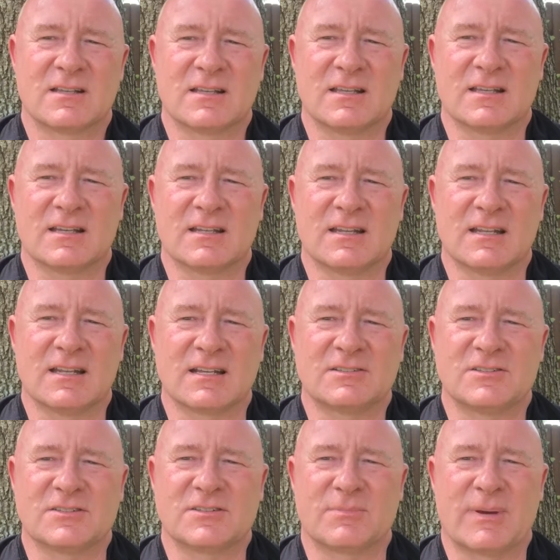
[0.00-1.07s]
And that's
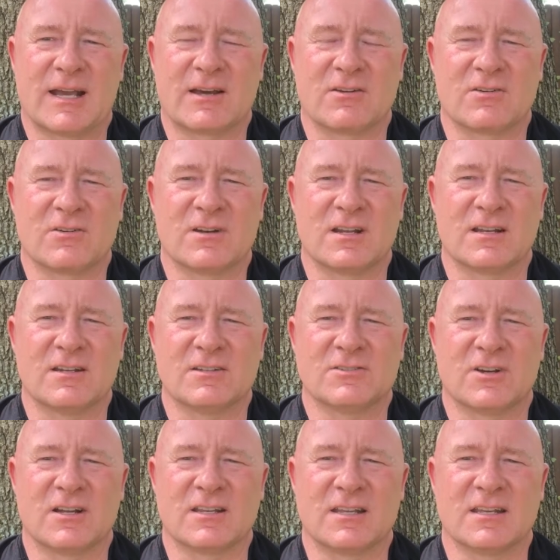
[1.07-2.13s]
just a pattern that
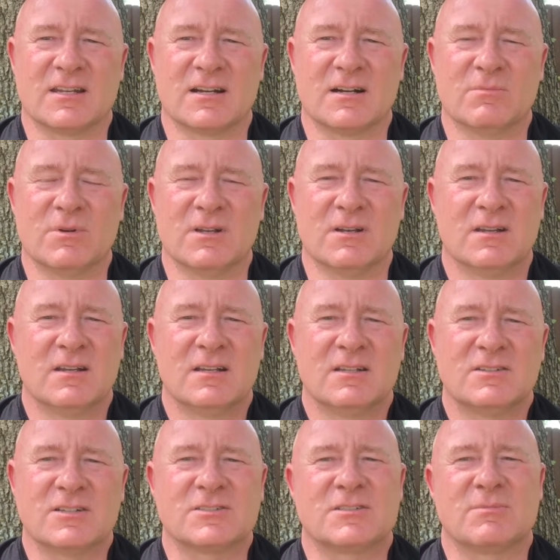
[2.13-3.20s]
is on GitHub, and
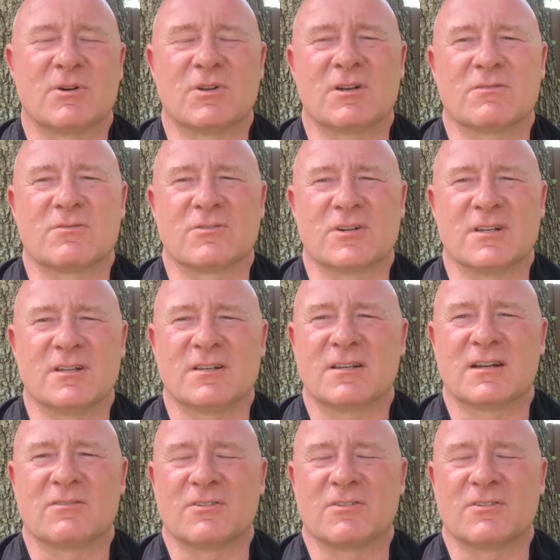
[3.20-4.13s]
just about every